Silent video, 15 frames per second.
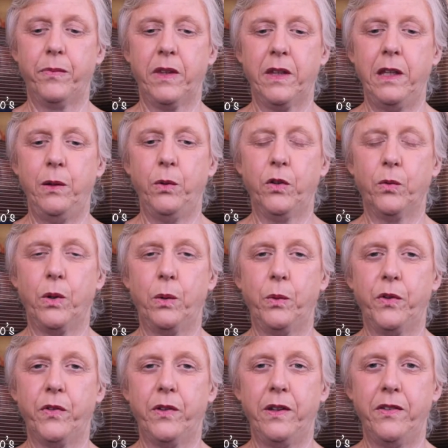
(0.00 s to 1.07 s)
he was what
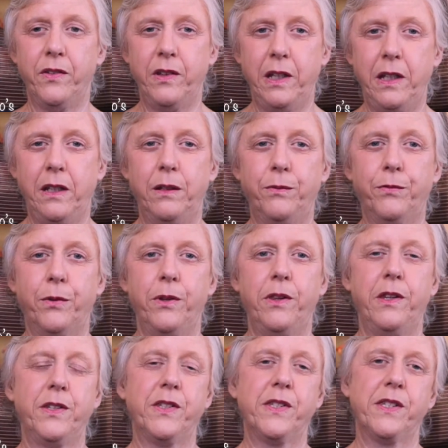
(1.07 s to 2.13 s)
is needed for
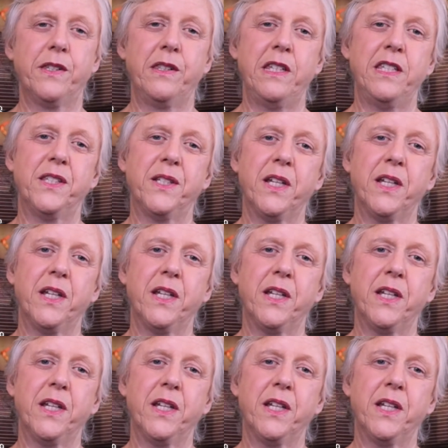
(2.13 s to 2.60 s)
these